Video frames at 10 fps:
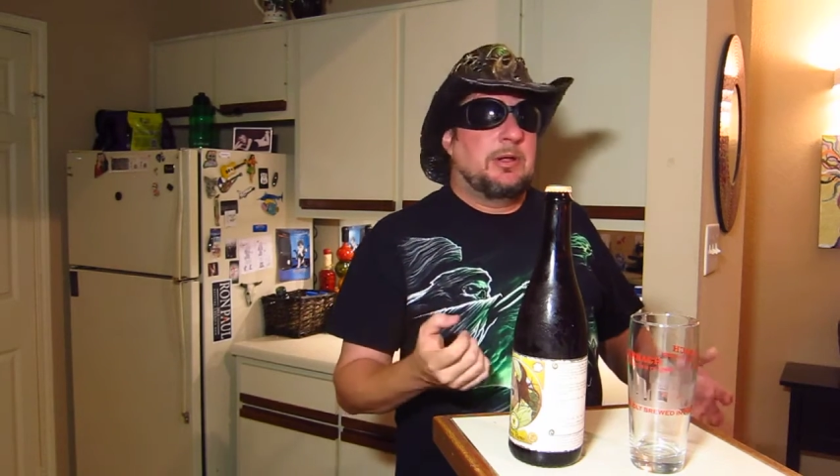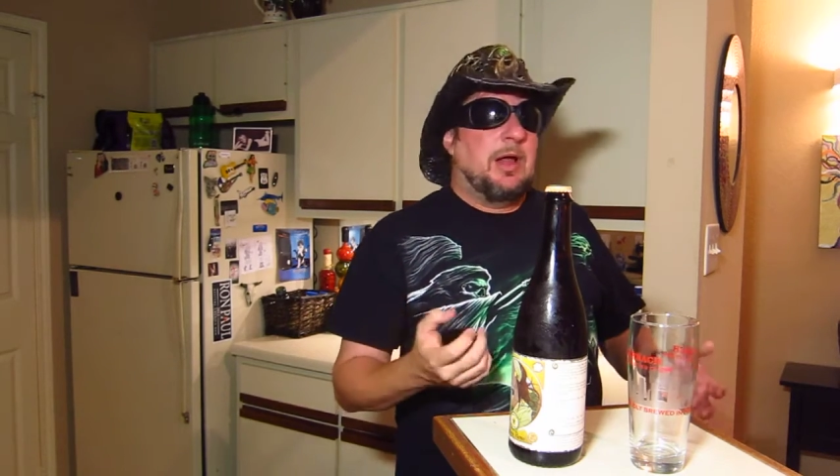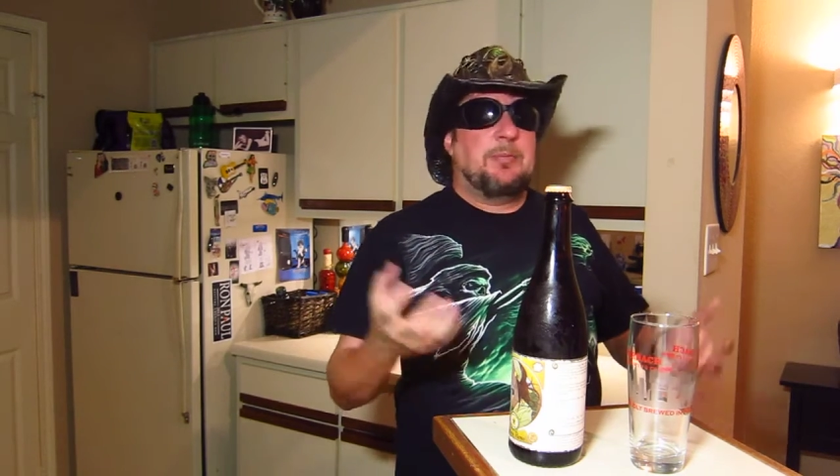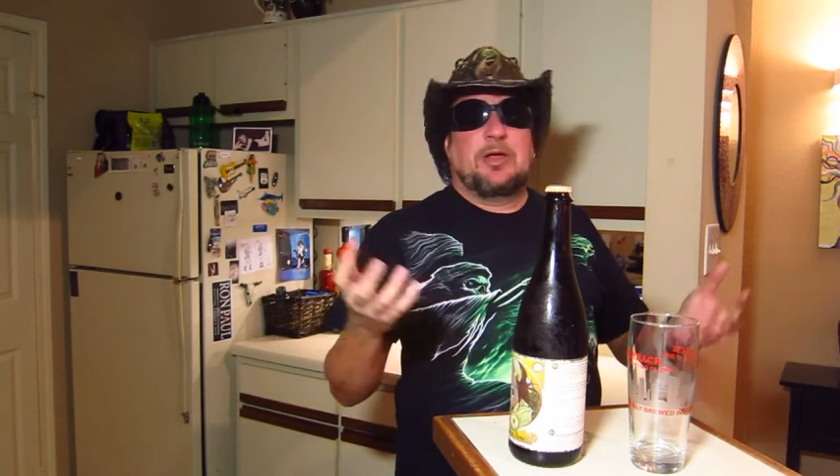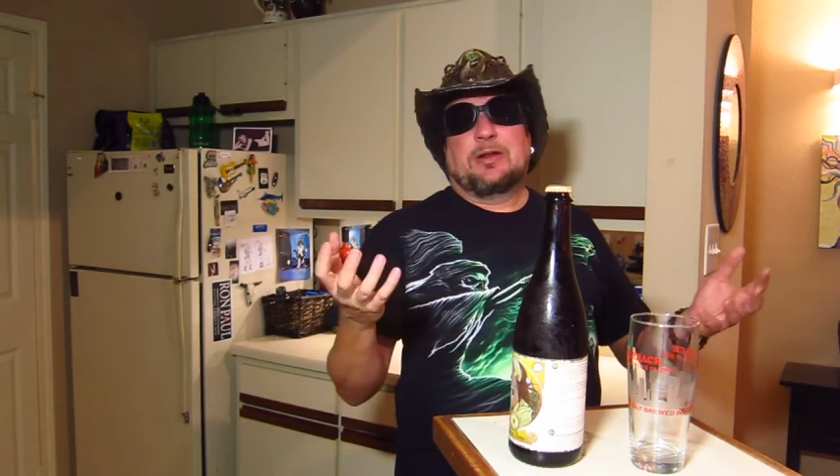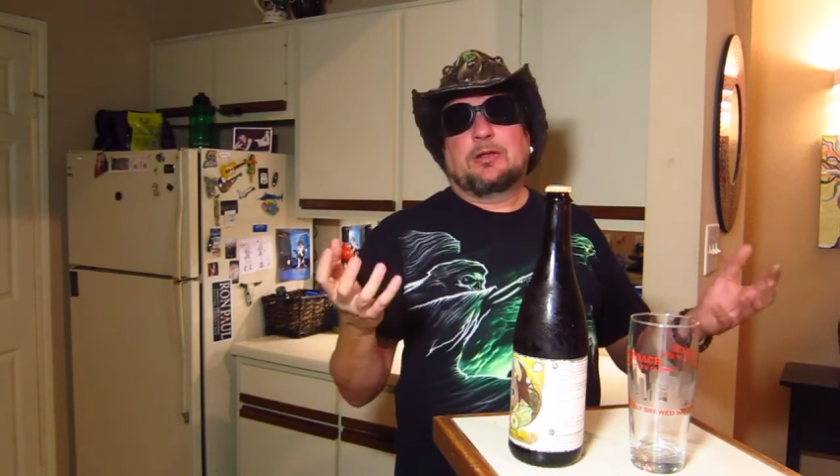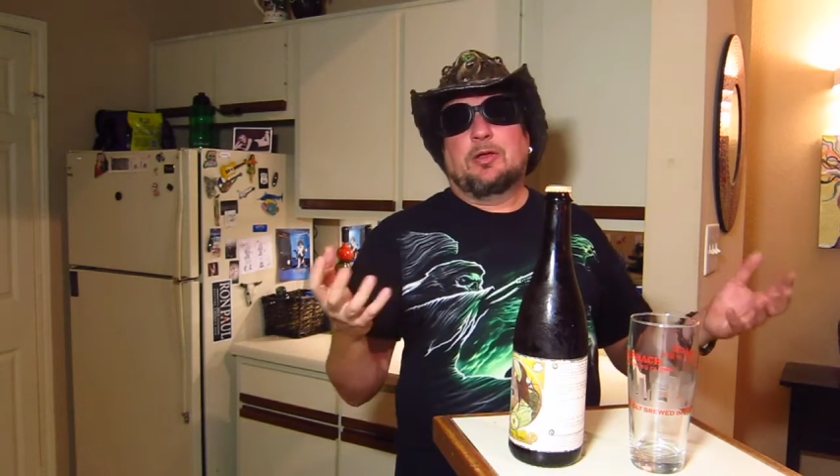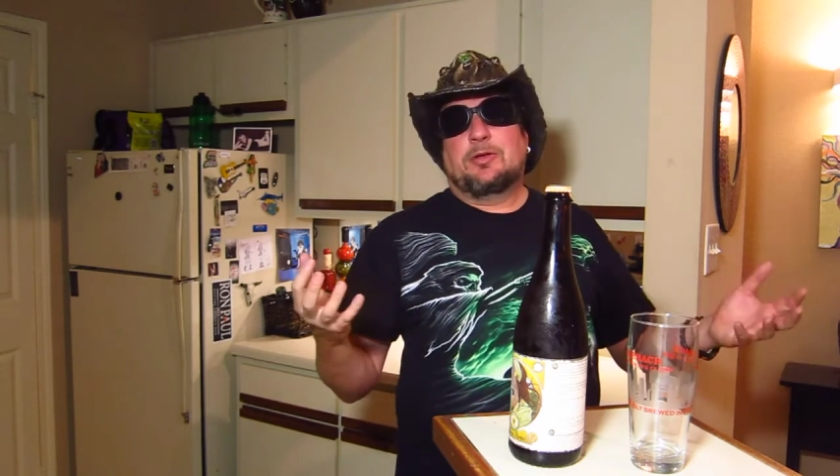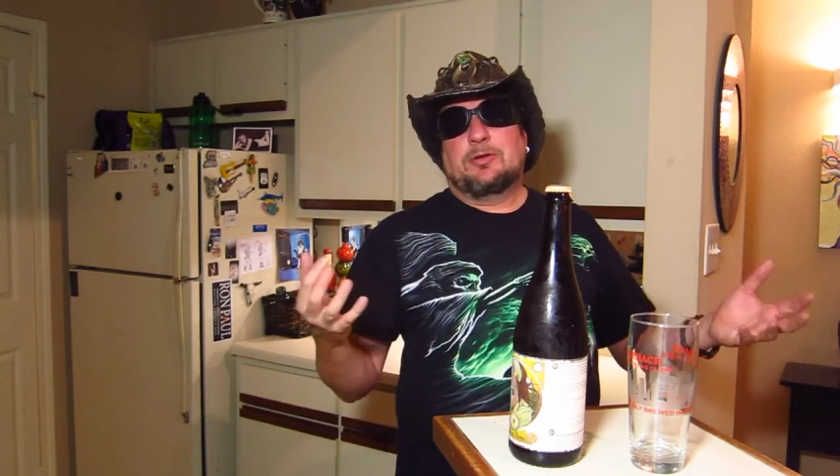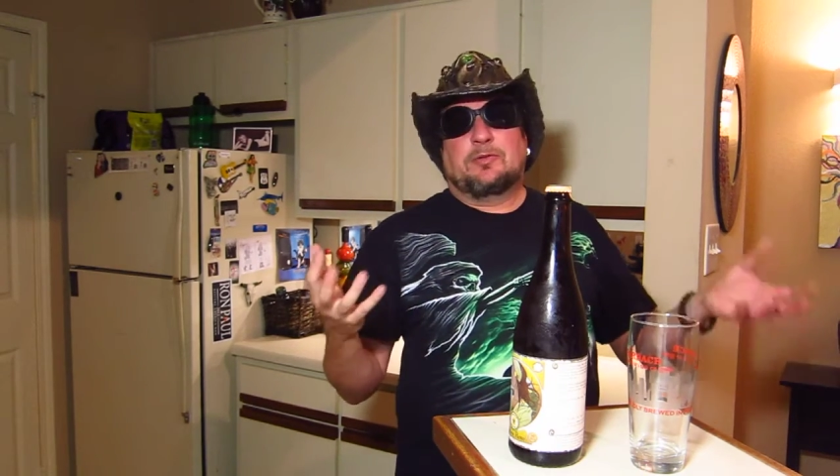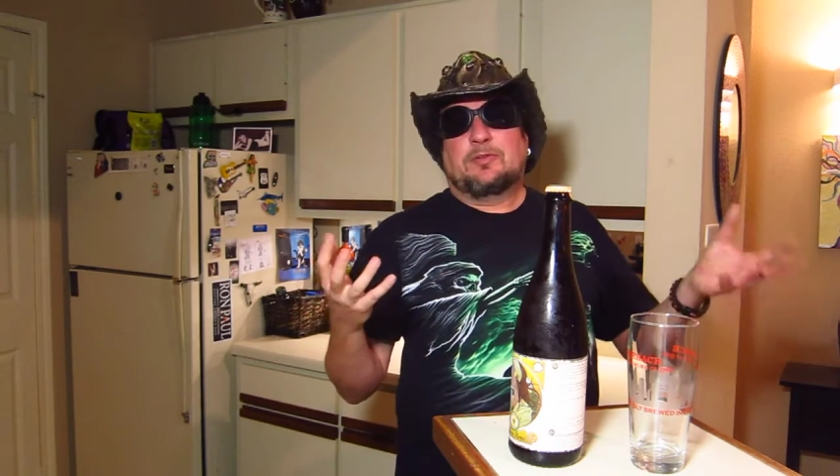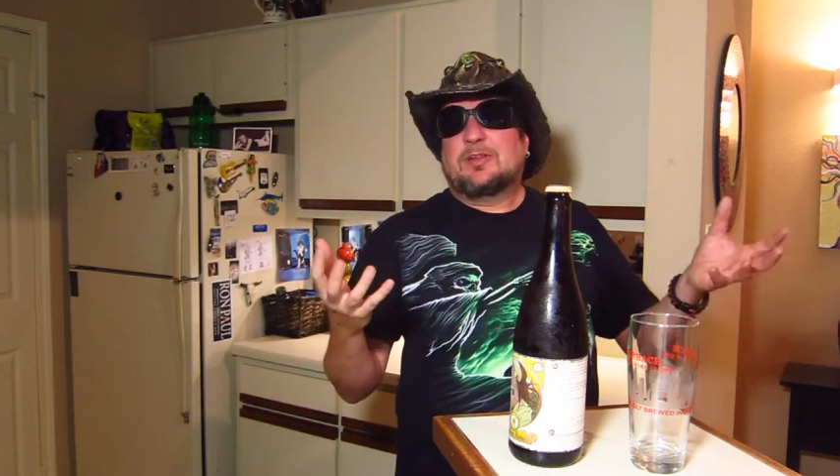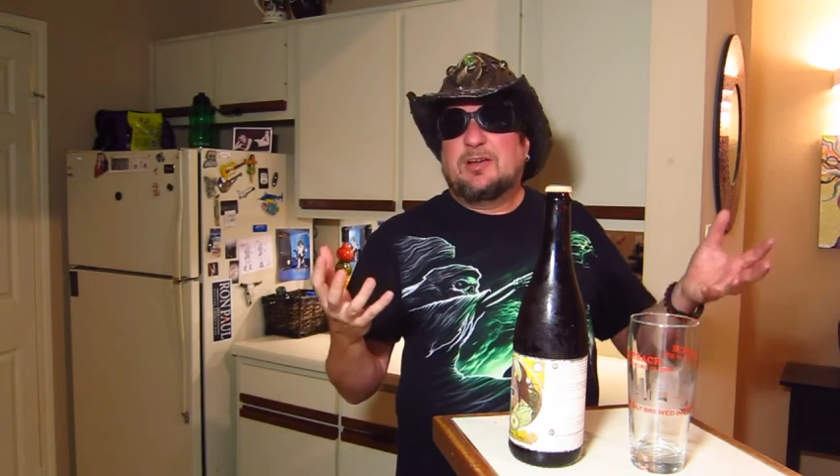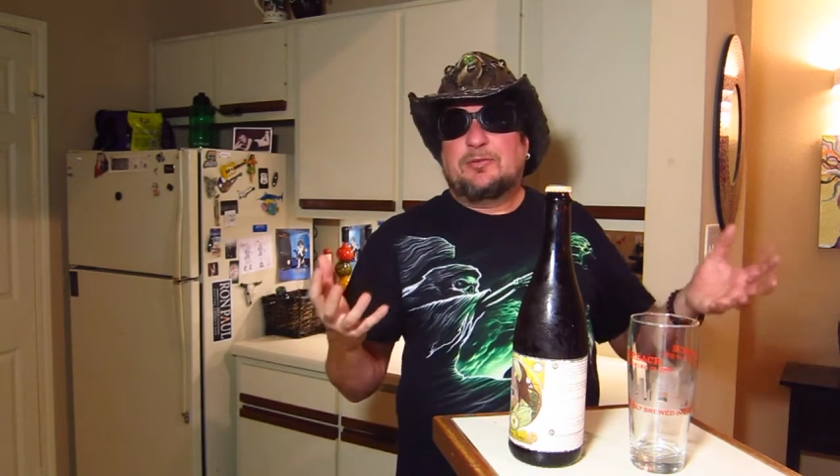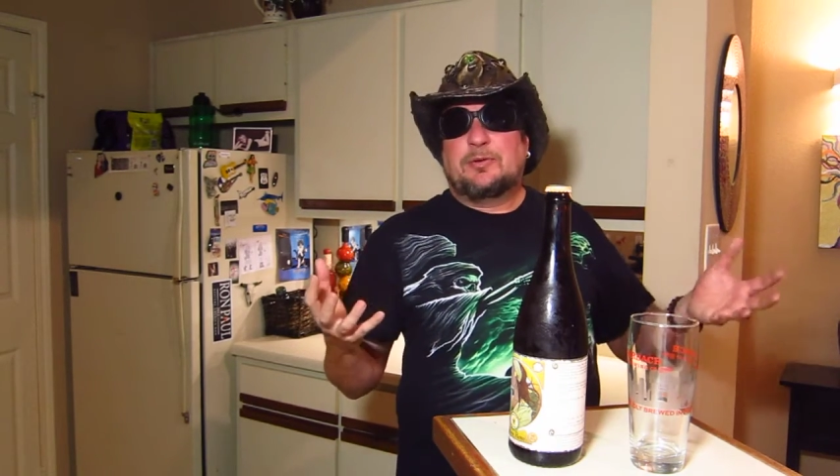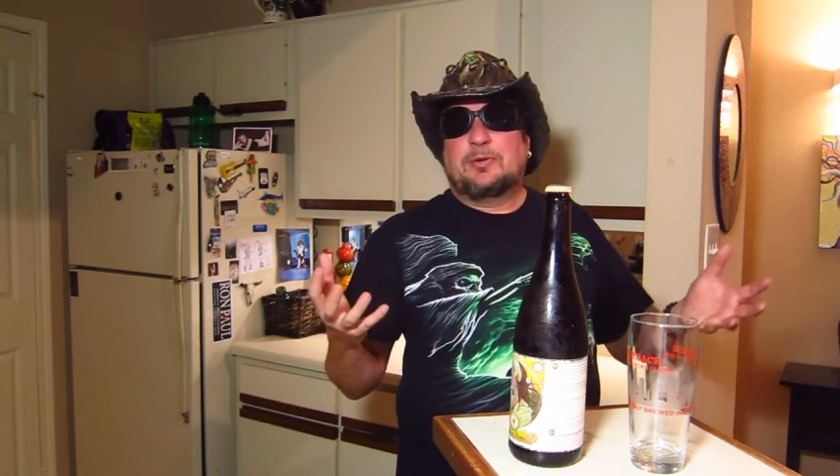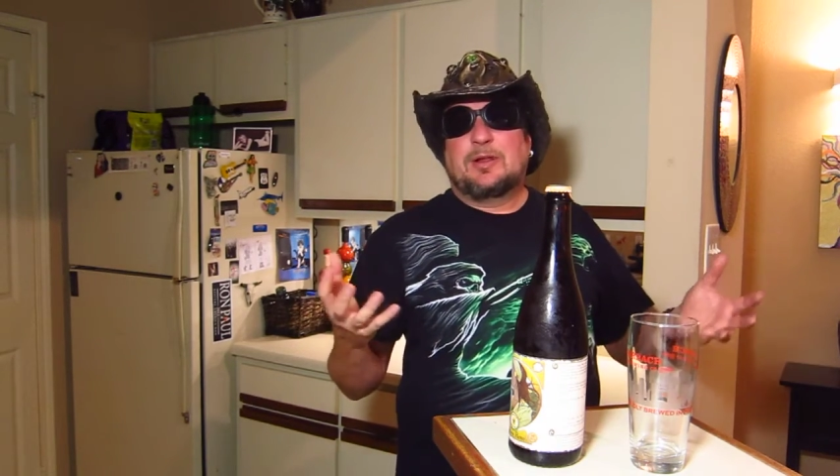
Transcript: I'm not gonna call you on stuff